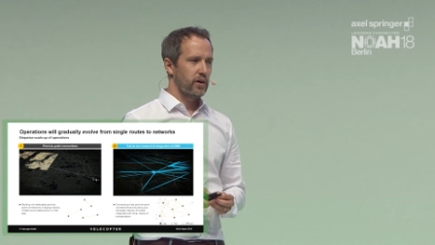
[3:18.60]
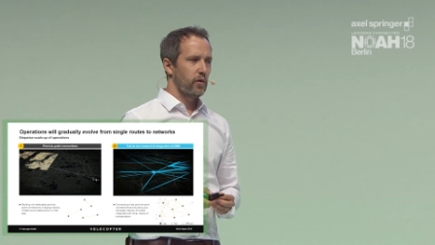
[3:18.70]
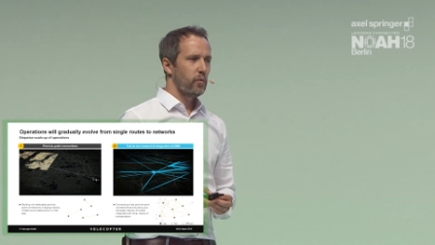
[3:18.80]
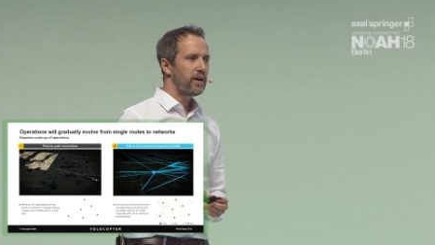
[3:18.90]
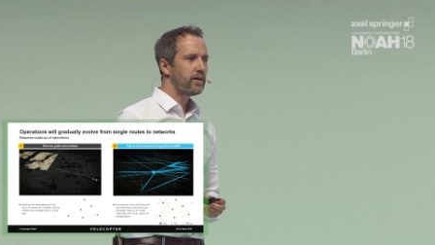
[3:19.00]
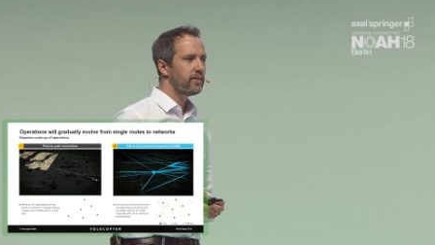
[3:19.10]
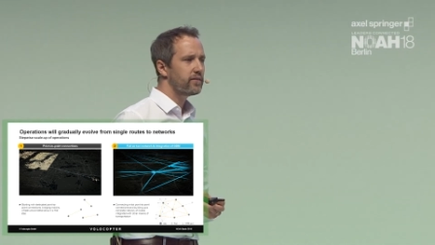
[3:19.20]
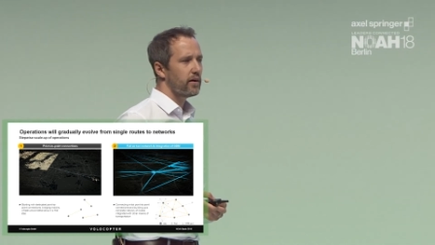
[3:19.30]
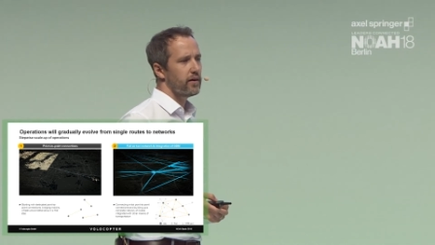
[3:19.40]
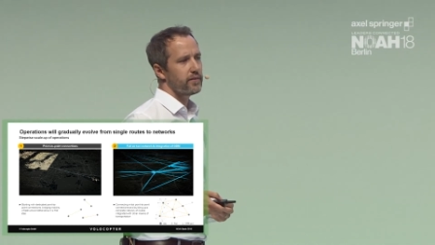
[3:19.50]
we can
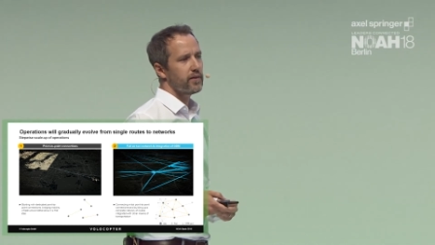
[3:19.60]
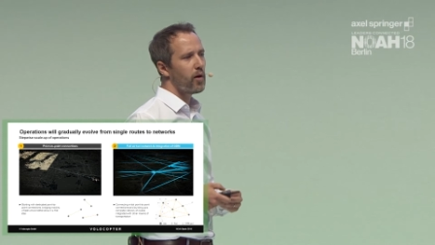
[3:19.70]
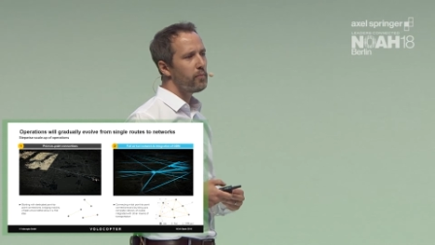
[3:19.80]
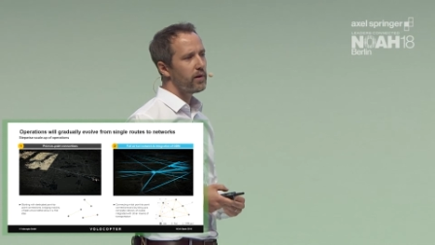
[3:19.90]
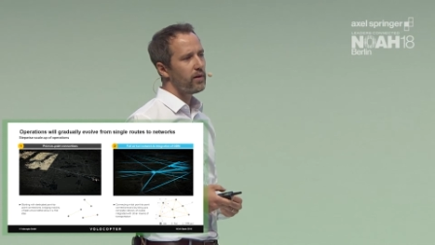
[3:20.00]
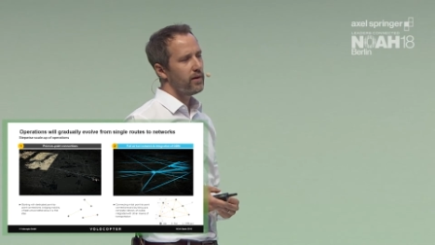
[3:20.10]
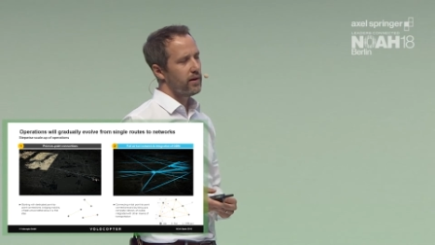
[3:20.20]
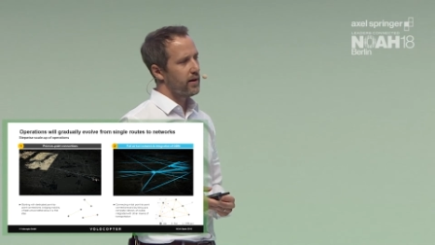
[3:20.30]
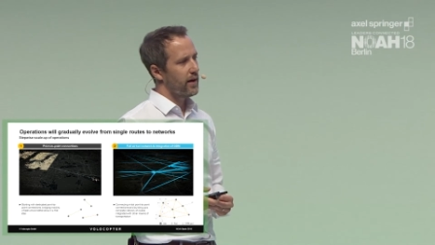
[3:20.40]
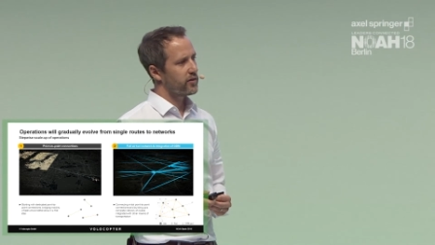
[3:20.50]
start as humble
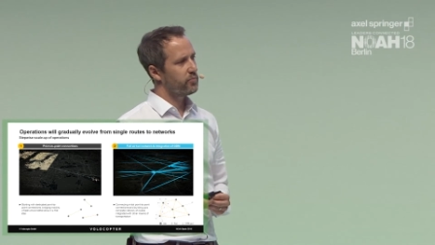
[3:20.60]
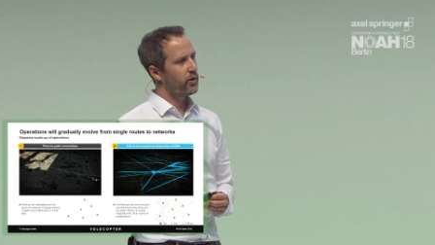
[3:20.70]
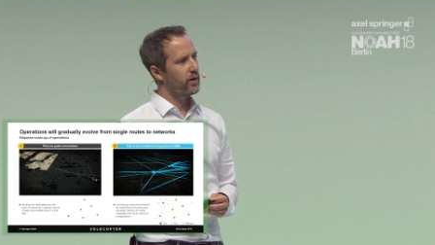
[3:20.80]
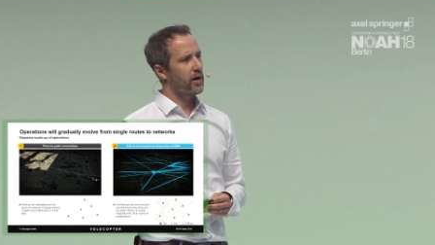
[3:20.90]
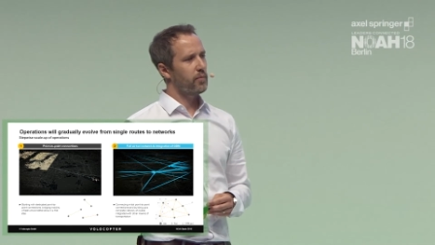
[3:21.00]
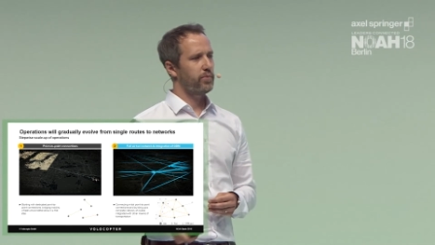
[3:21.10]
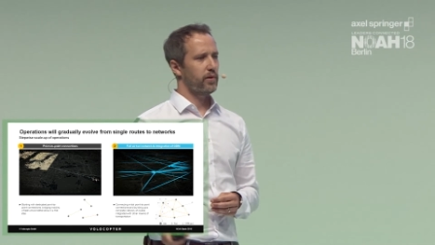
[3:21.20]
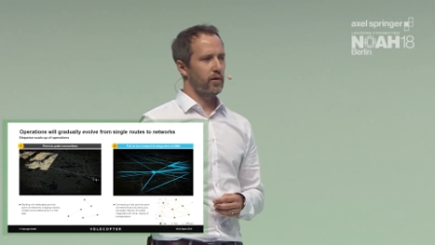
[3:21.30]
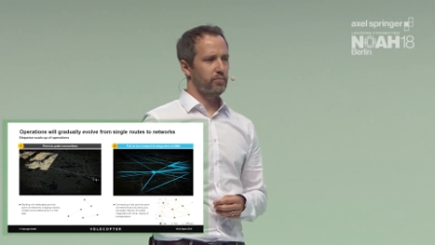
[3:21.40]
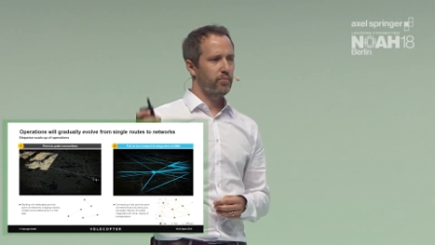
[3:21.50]
as putting up
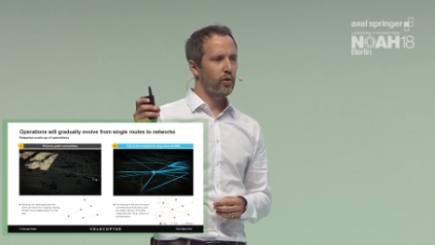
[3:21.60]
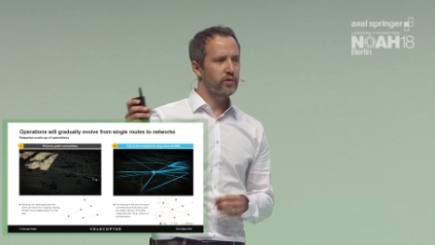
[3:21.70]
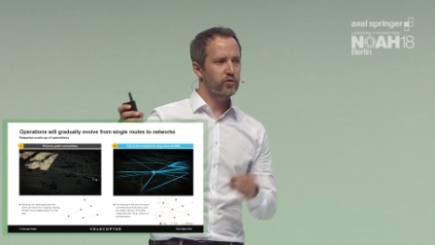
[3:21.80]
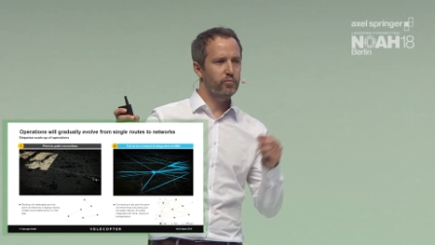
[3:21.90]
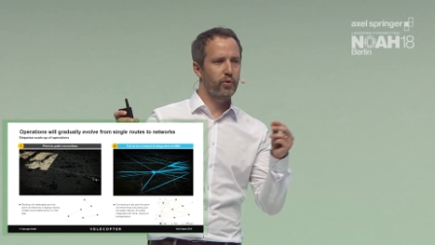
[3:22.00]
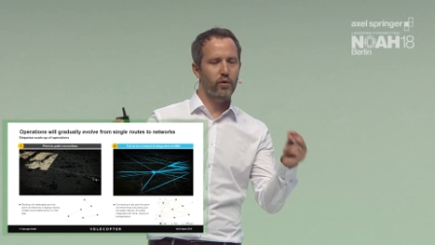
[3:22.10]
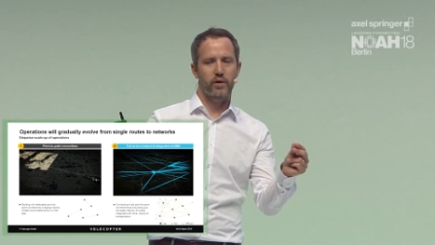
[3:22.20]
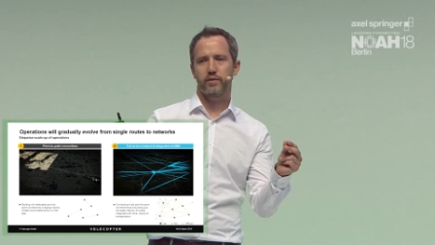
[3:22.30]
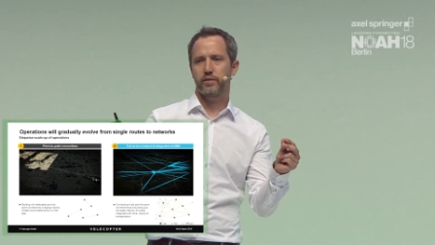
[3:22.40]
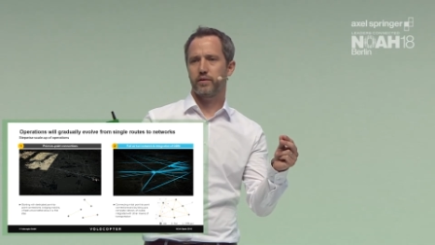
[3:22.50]
a
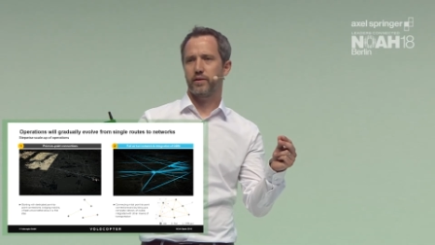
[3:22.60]
point-to-point